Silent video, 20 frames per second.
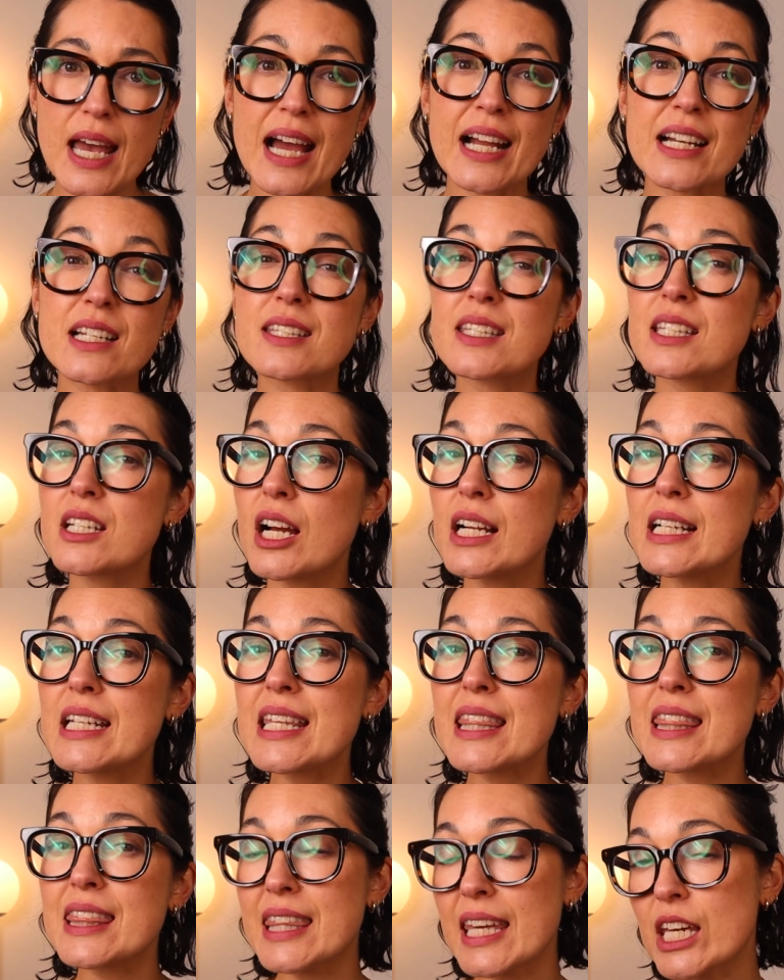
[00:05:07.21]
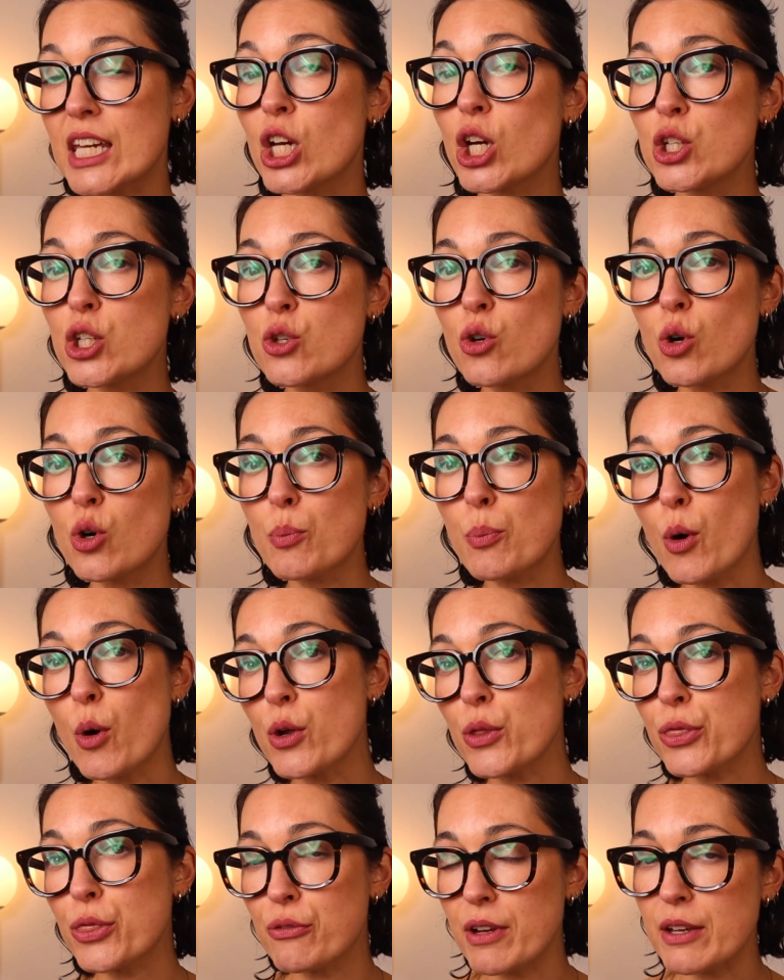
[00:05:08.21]
and a slightly thicker
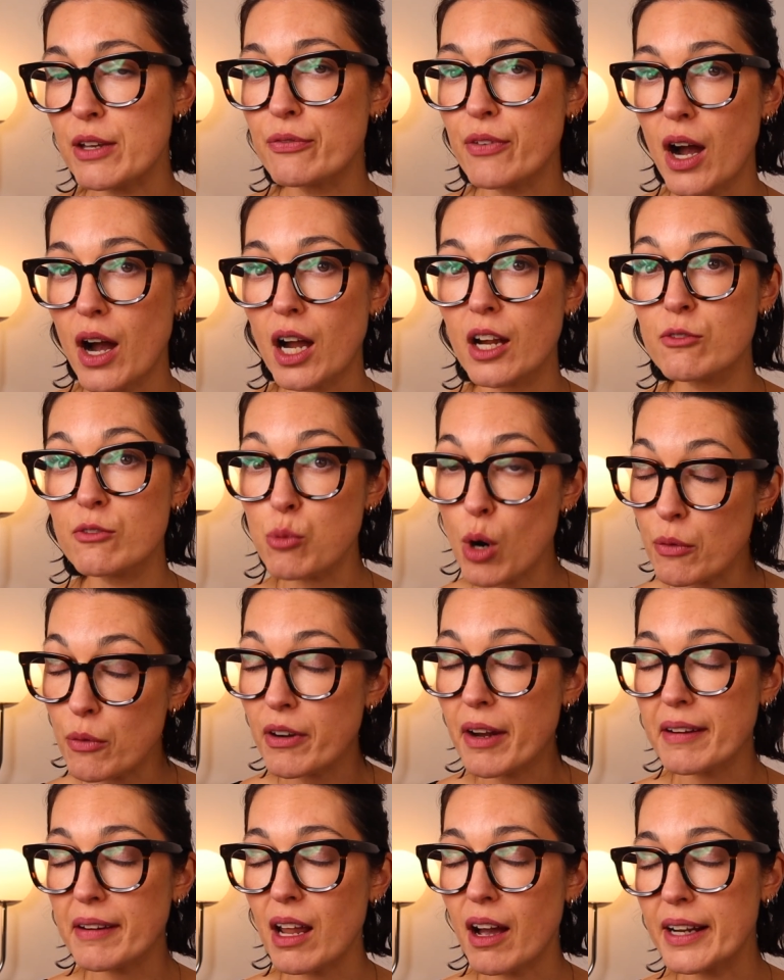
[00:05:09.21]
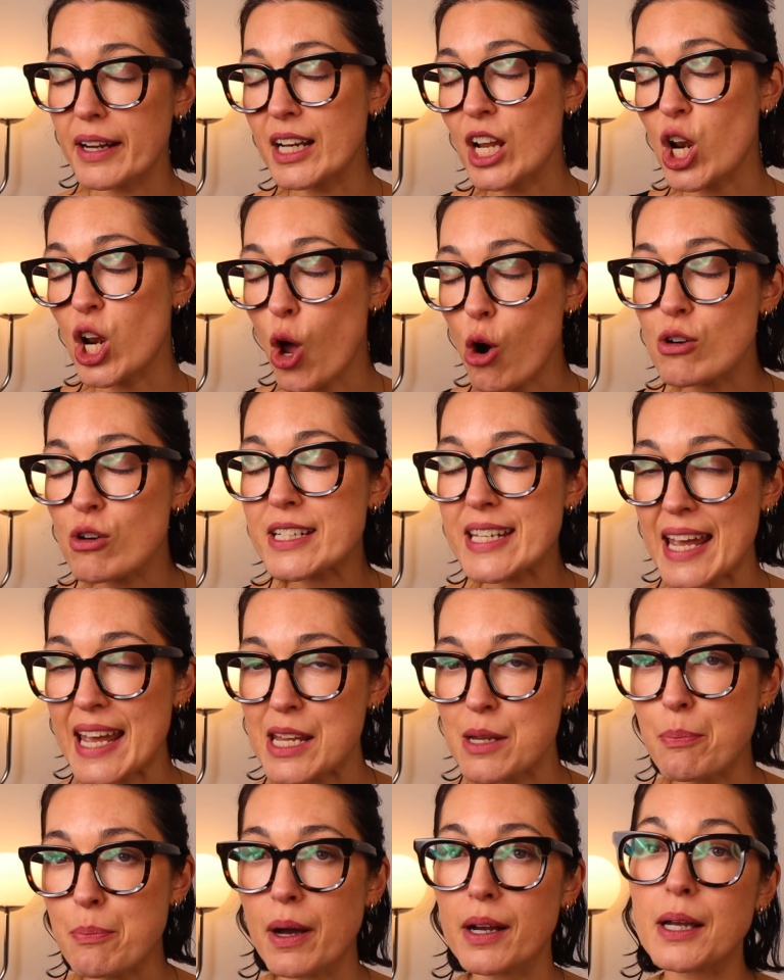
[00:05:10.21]
0.35 one round liner long
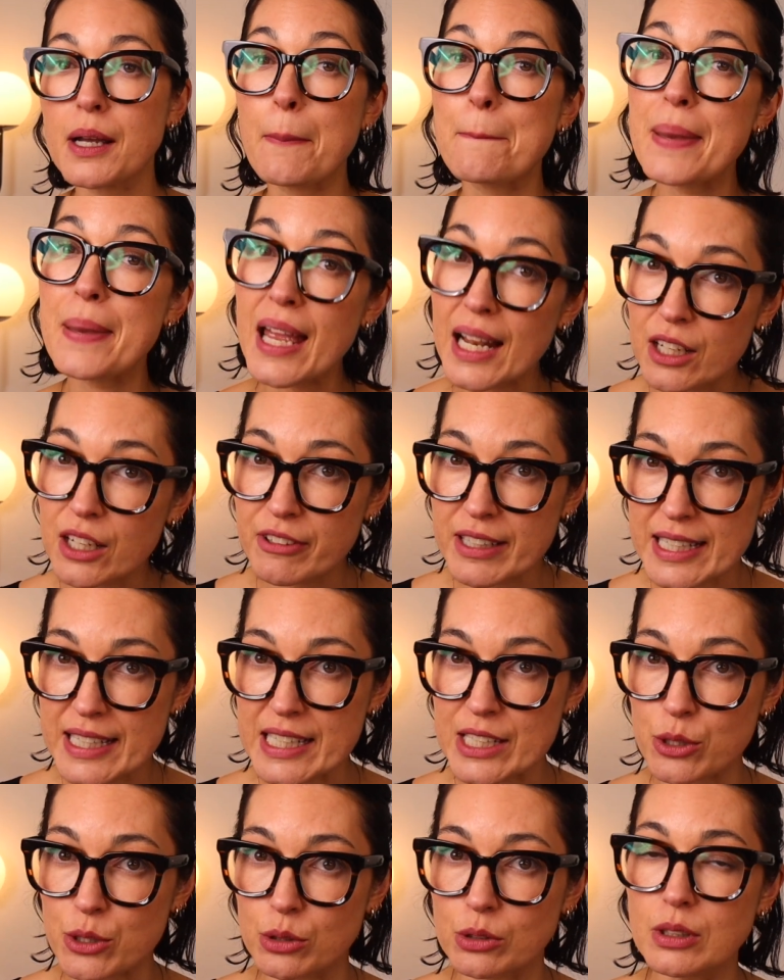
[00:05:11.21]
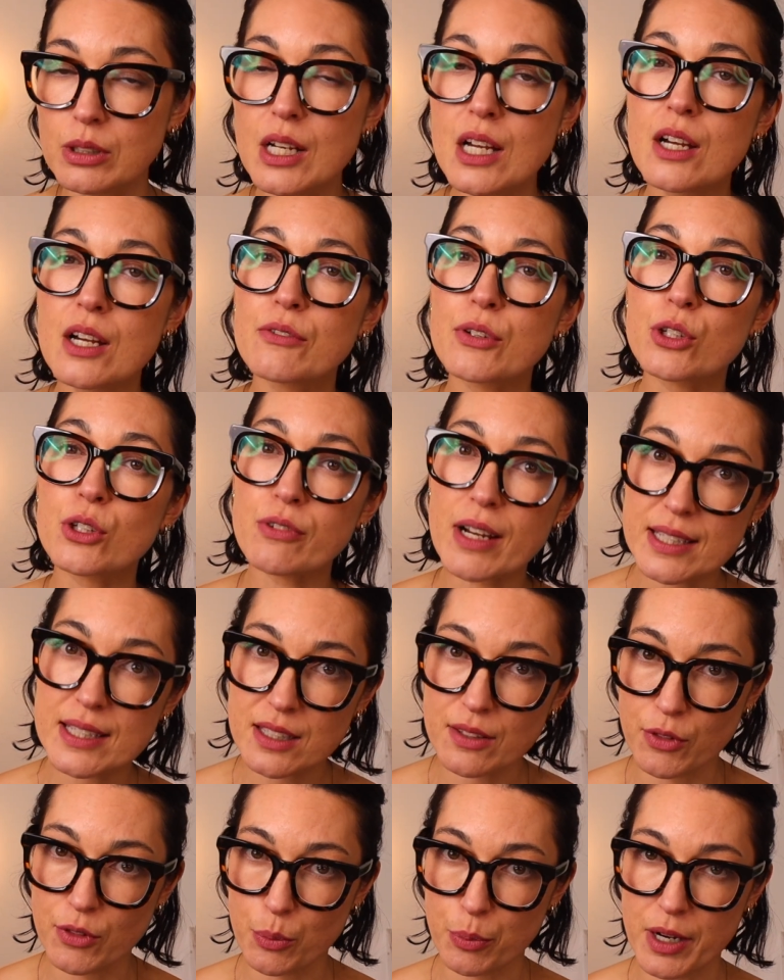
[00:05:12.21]
taper capillary needle for the
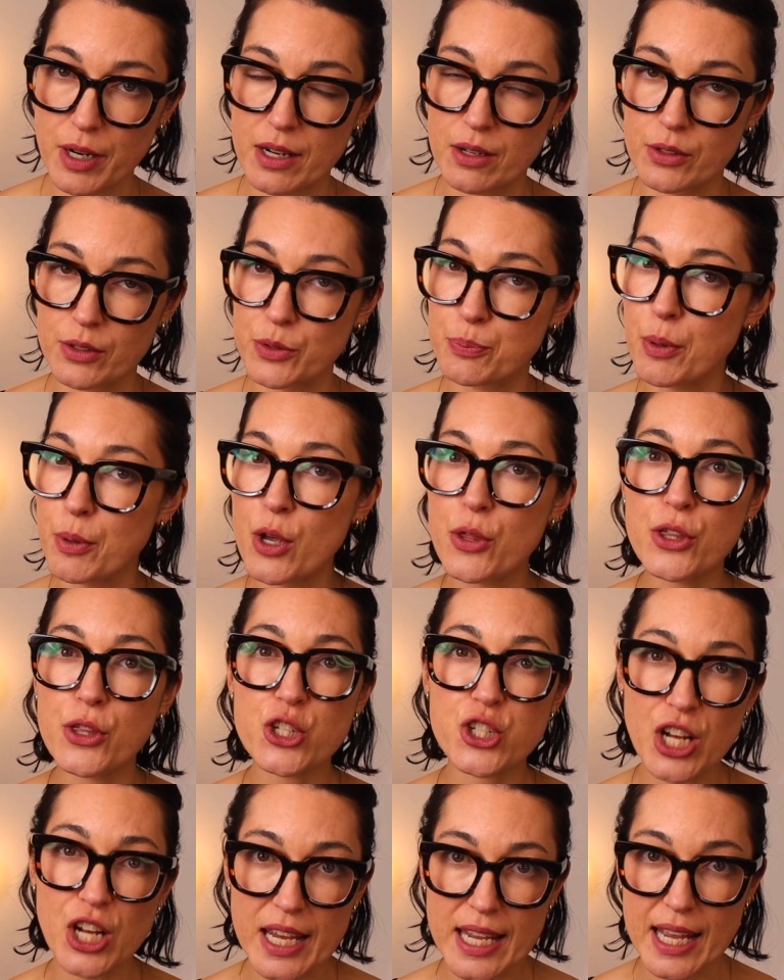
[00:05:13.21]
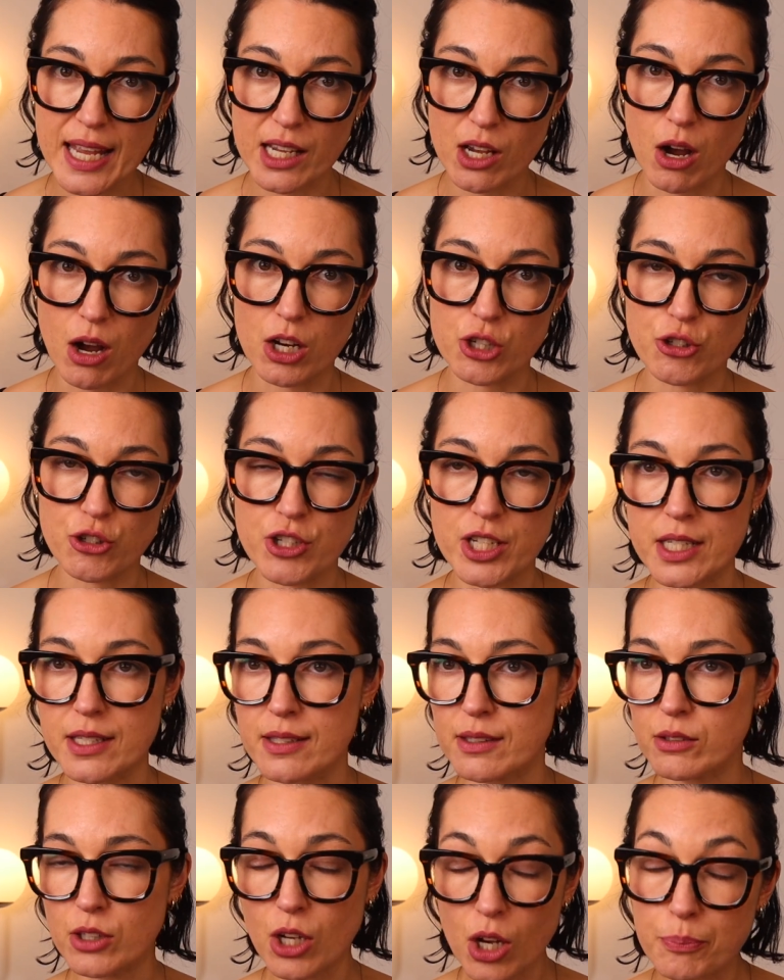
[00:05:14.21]
rest of the brows. Both the Cheyenne cartridges.